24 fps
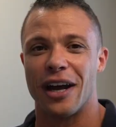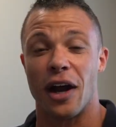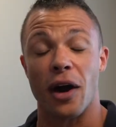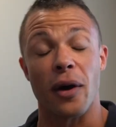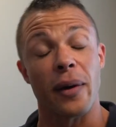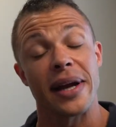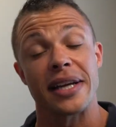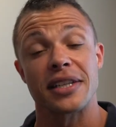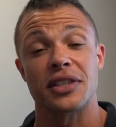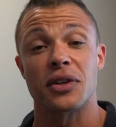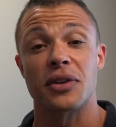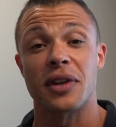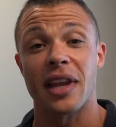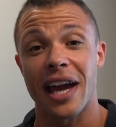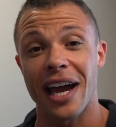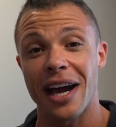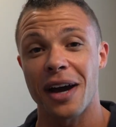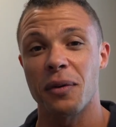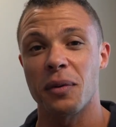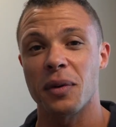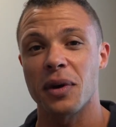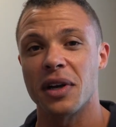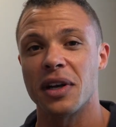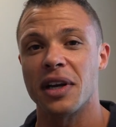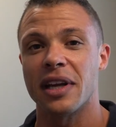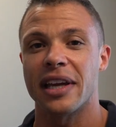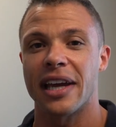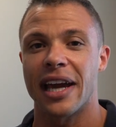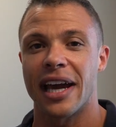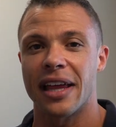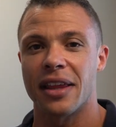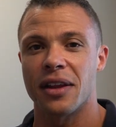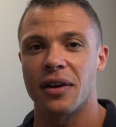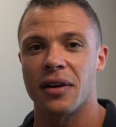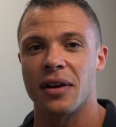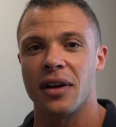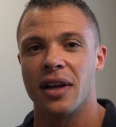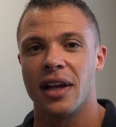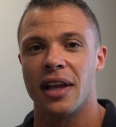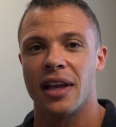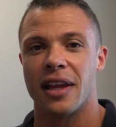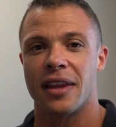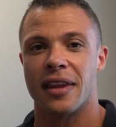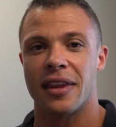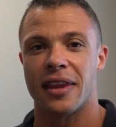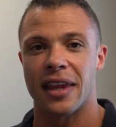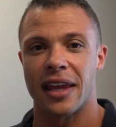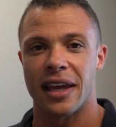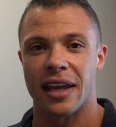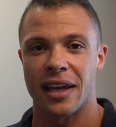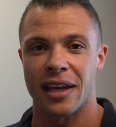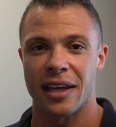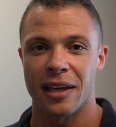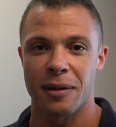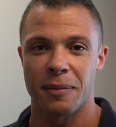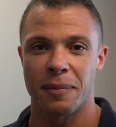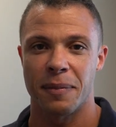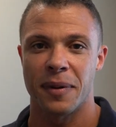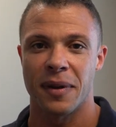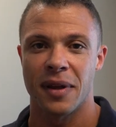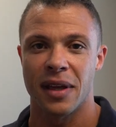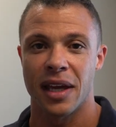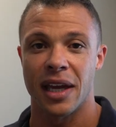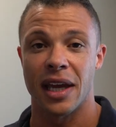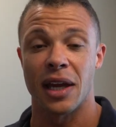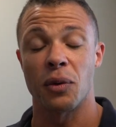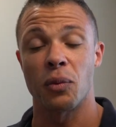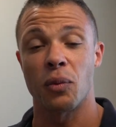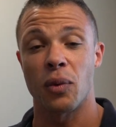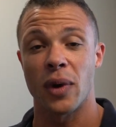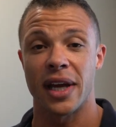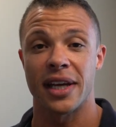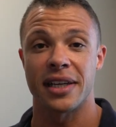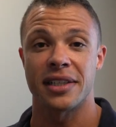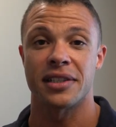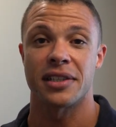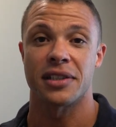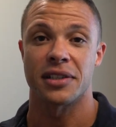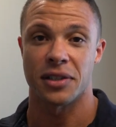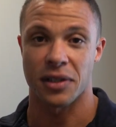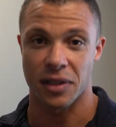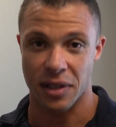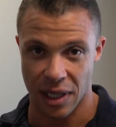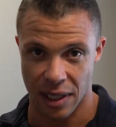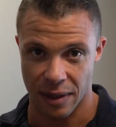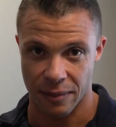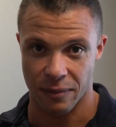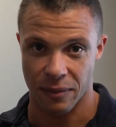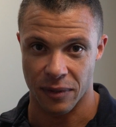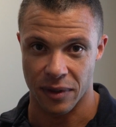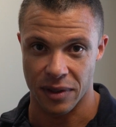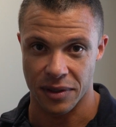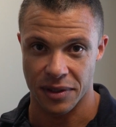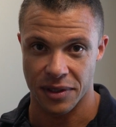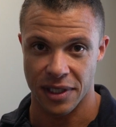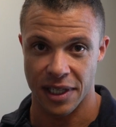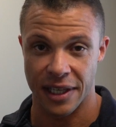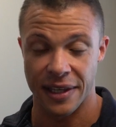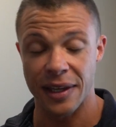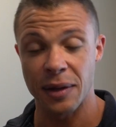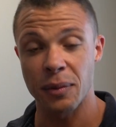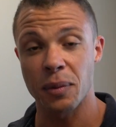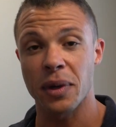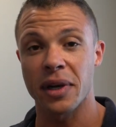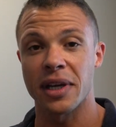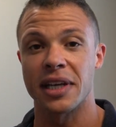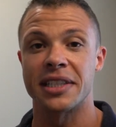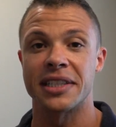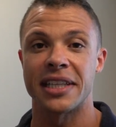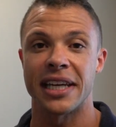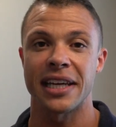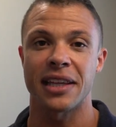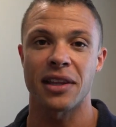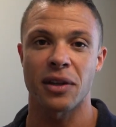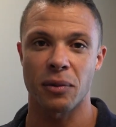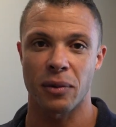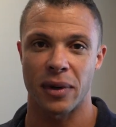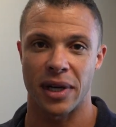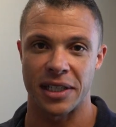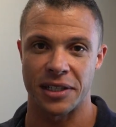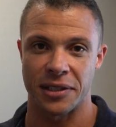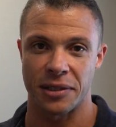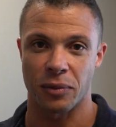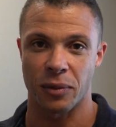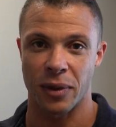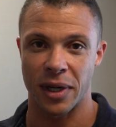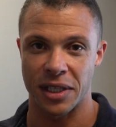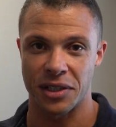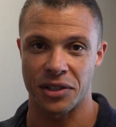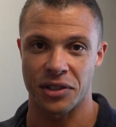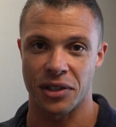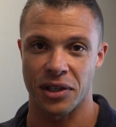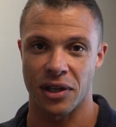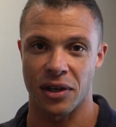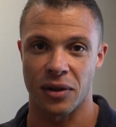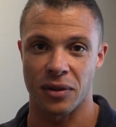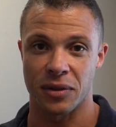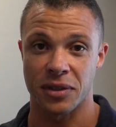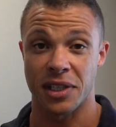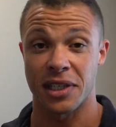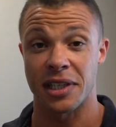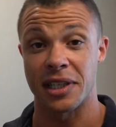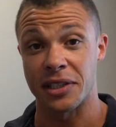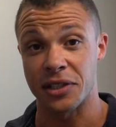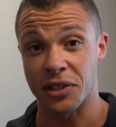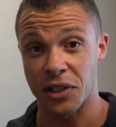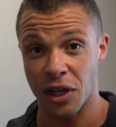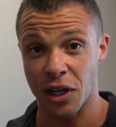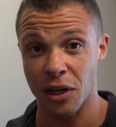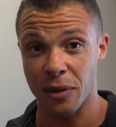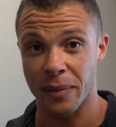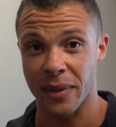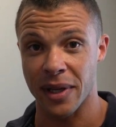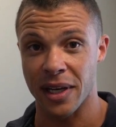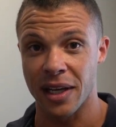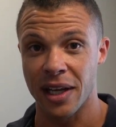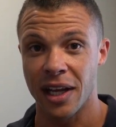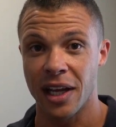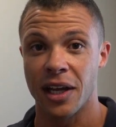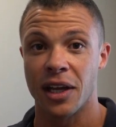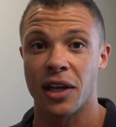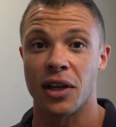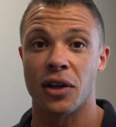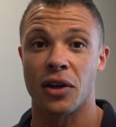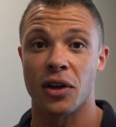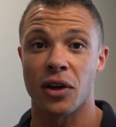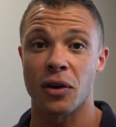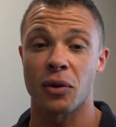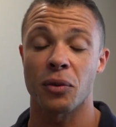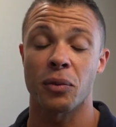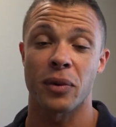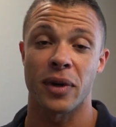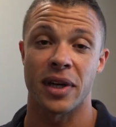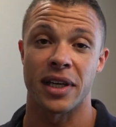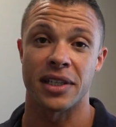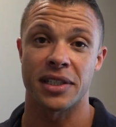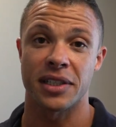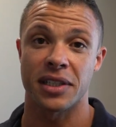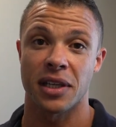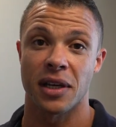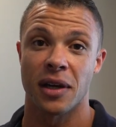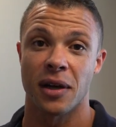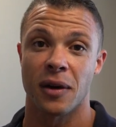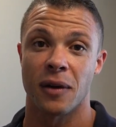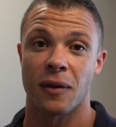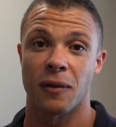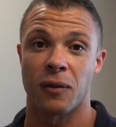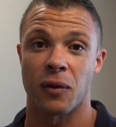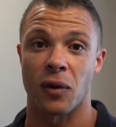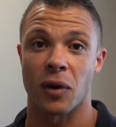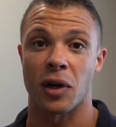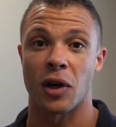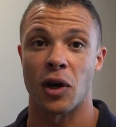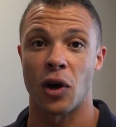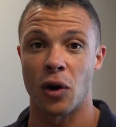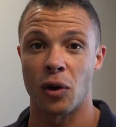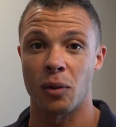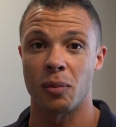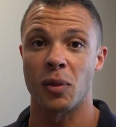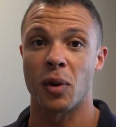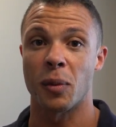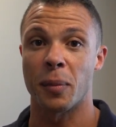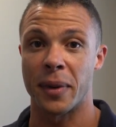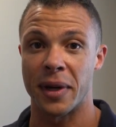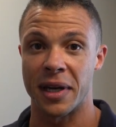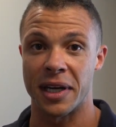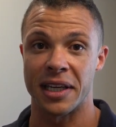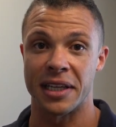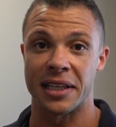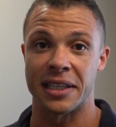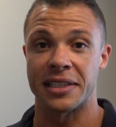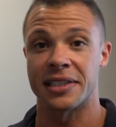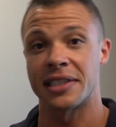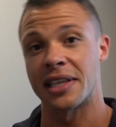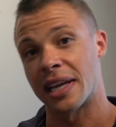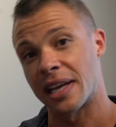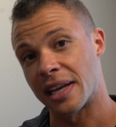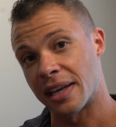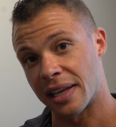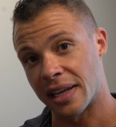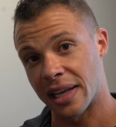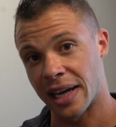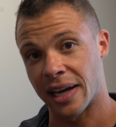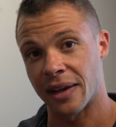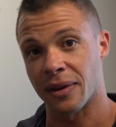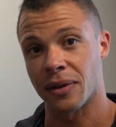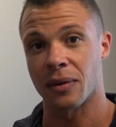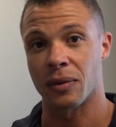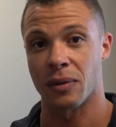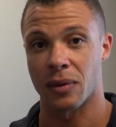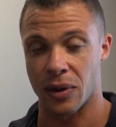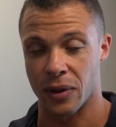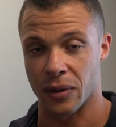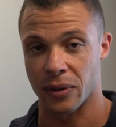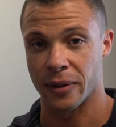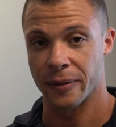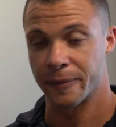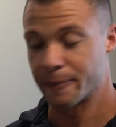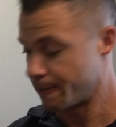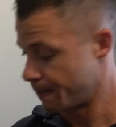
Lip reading: All right, so now we're going to gather the hip and waist circumference, and then we're going to take the ratio to determine your risk for comorbidities down the road.